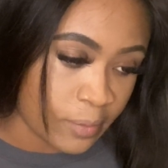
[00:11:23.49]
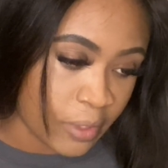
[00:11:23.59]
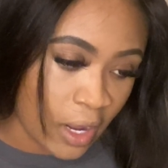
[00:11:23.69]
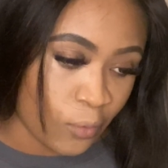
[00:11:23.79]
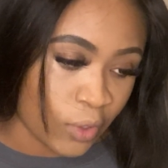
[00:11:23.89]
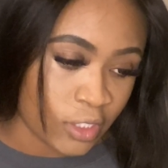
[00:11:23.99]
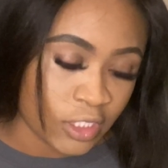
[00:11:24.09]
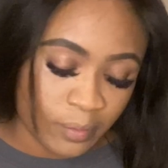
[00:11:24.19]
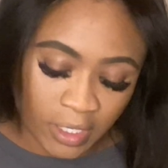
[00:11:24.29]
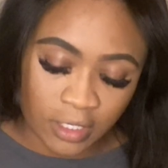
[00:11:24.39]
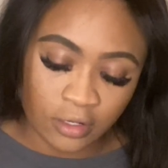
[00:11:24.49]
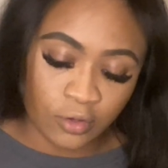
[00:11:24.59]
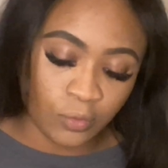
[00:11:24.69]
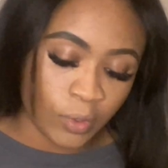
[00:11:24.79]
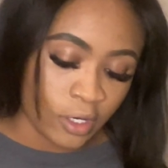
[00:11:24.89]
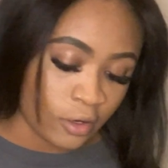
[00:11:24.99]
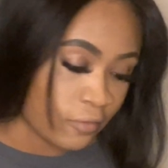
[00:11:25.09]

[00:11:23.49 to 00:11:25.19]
but I wanted to make it a career